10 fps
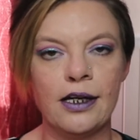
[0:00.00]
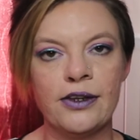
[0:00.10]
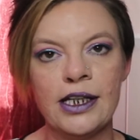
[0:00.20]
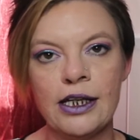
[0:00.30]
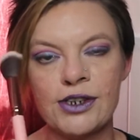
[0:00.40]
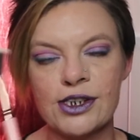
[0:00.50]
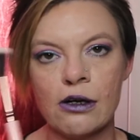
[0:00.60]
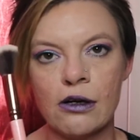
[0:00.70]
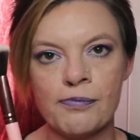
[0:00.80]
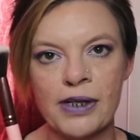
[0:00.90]
and the nearest
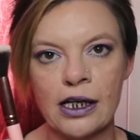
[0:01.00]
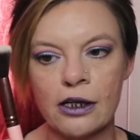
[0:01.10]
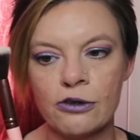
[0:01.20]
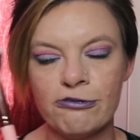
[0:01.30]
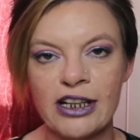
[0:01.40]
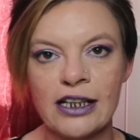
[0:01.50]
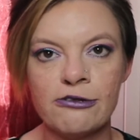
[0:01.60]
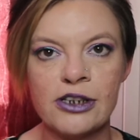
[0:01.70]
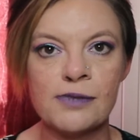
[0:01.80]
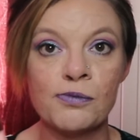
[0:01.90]
RRP I could find
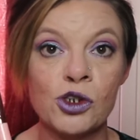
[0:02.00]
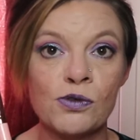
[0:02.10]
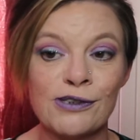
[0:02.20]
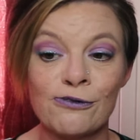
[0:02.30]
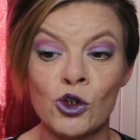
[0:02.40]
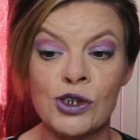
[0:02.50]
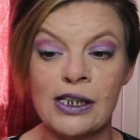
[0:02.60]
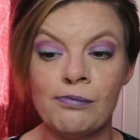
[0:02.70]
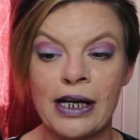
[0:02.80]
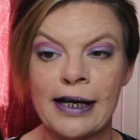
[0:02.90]
for this brush was
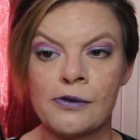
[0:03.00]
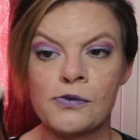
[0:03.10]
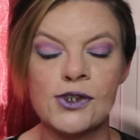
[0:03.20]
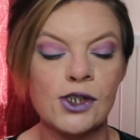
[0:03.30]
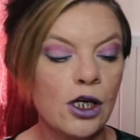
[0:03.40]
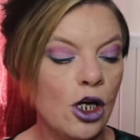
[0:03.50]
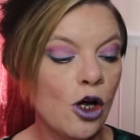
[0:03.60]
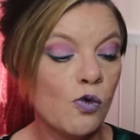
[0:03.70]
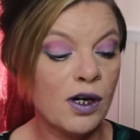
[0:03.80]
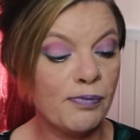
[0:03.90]
£14.
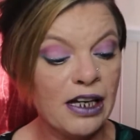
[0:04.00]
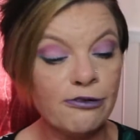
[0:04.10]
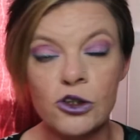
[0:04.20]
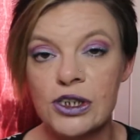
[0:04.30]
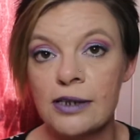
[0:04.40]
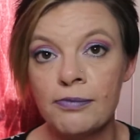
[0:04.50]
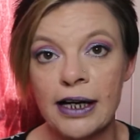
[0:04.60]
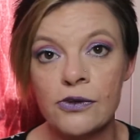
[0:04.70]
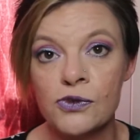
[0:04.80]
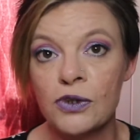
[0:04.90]
Would I pay
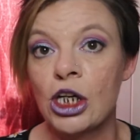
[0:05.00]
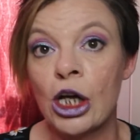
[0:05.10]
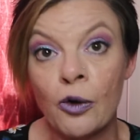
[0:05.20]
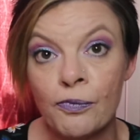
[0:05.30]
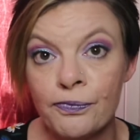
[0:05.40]
£14 for it? No.